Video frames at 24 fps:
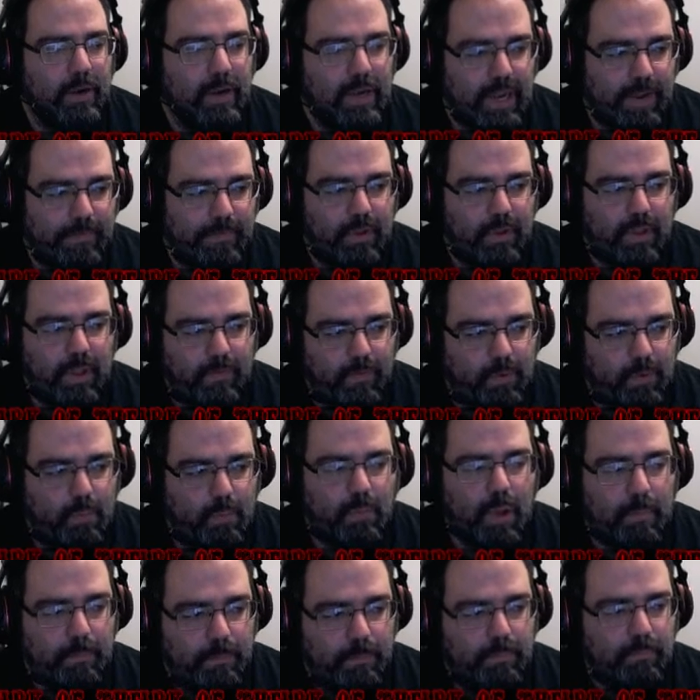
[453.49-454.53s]
And you have to level them
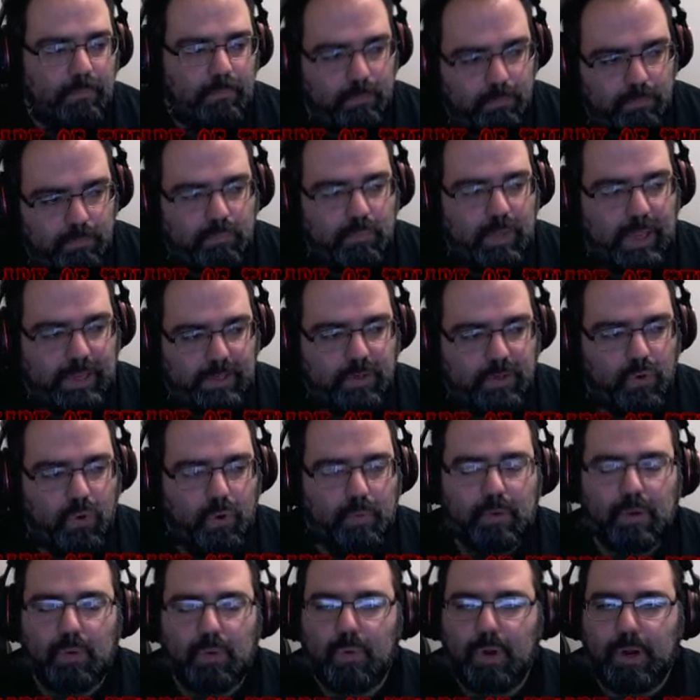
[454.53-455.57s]
up as you
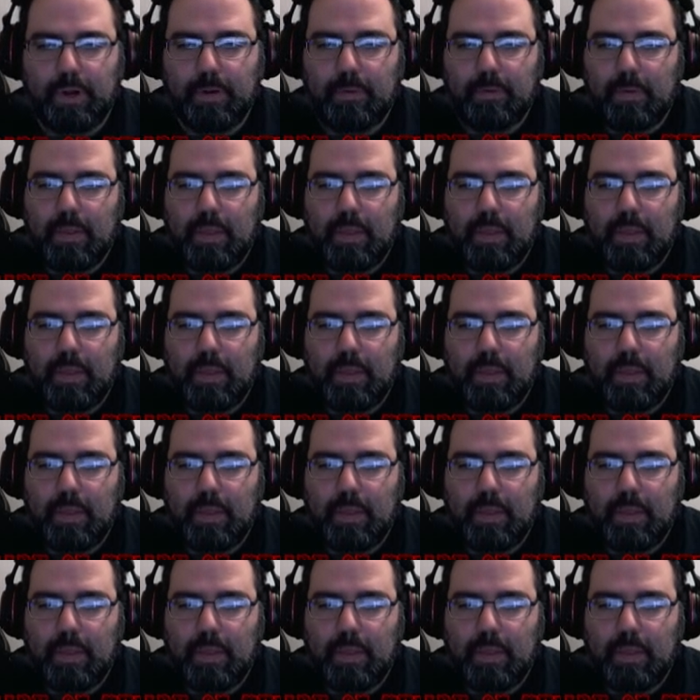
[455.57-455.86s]
normally would.